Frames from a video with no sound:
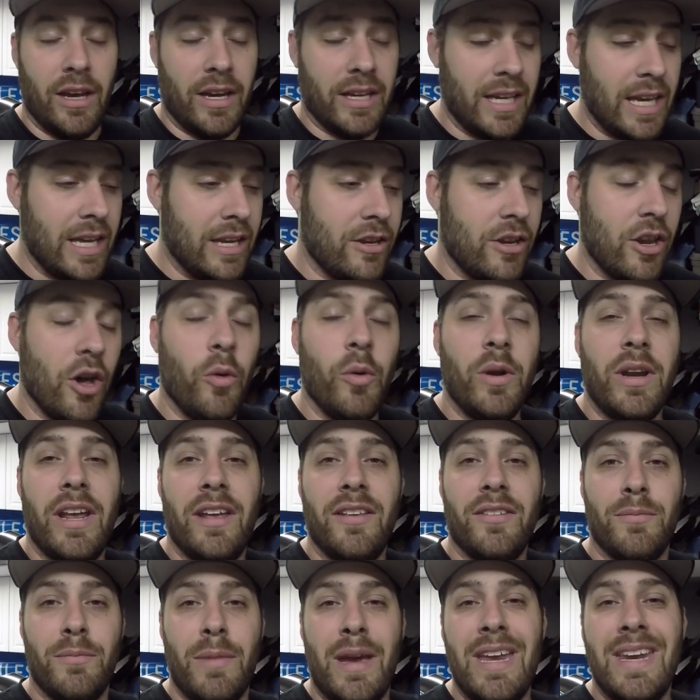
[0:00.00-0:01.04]
Again, no one
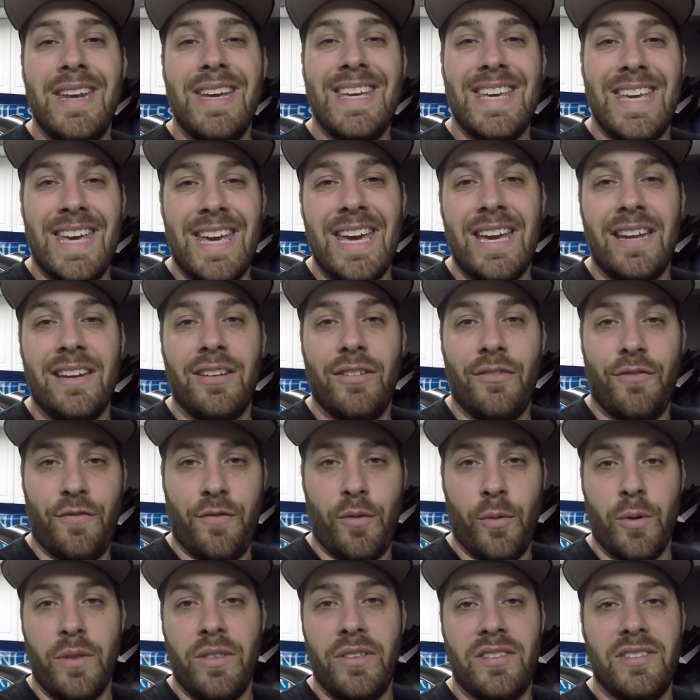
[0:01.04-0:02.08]
has made a kit
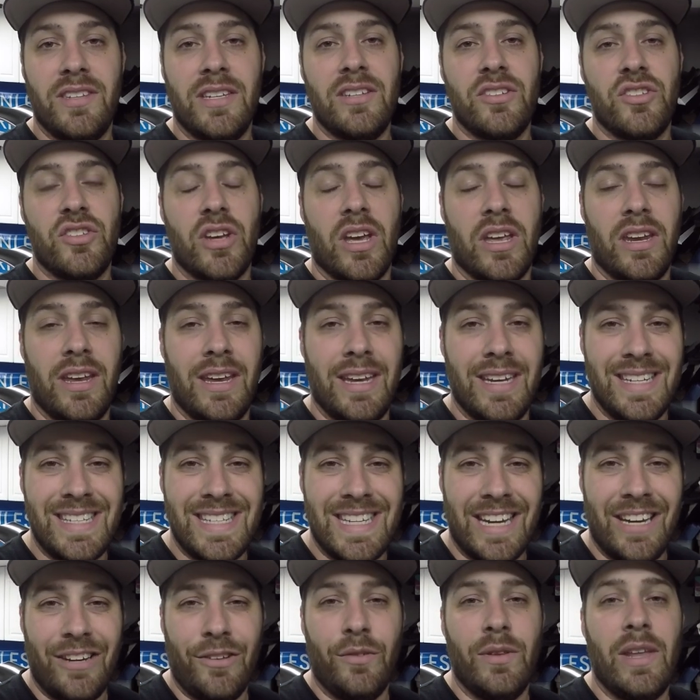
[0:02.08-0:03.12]
for the 6th gen
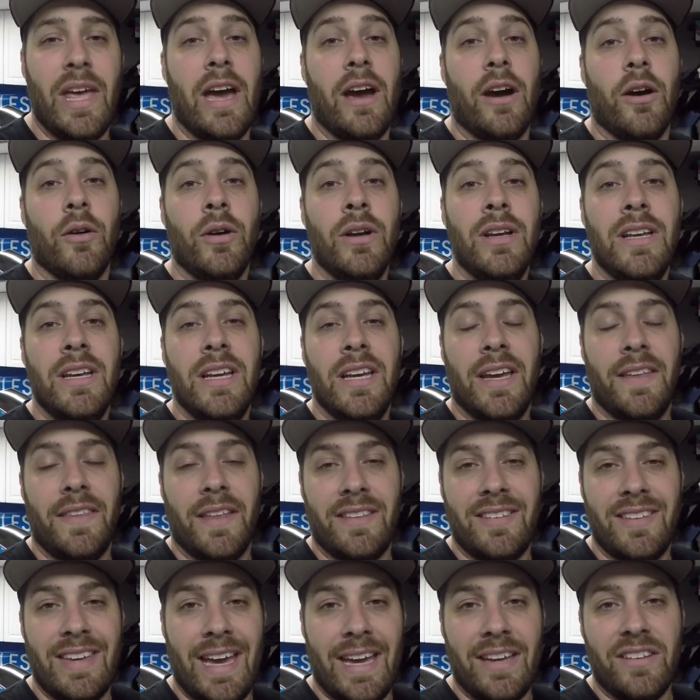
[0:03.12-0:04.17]
until now, and
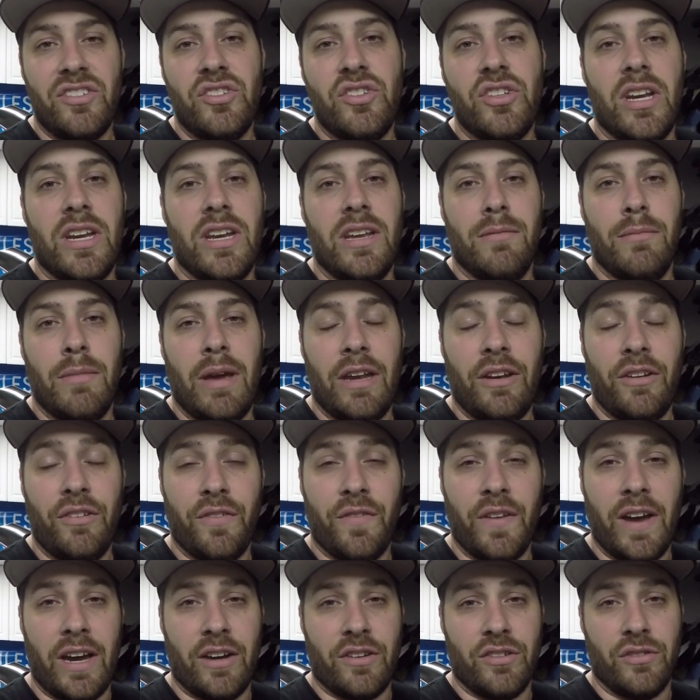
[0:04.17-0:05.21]
that's SJM
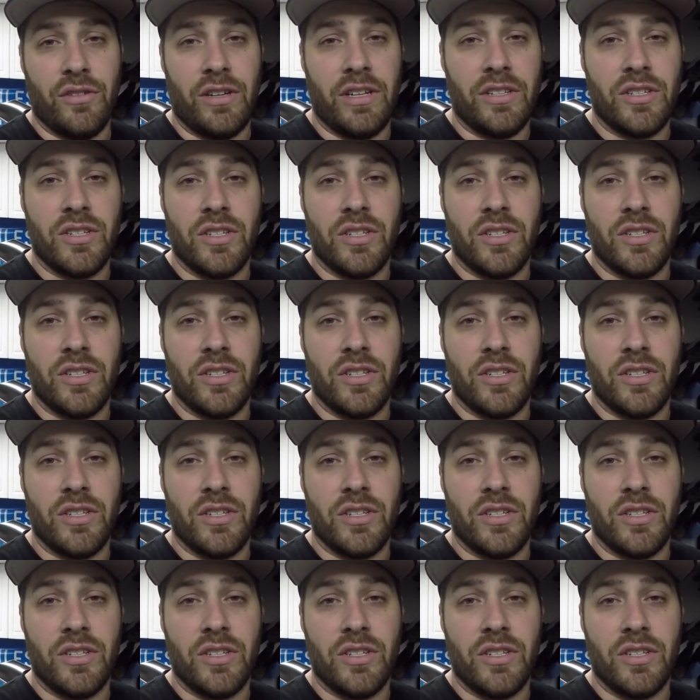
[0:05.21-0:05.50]
Manufacturing.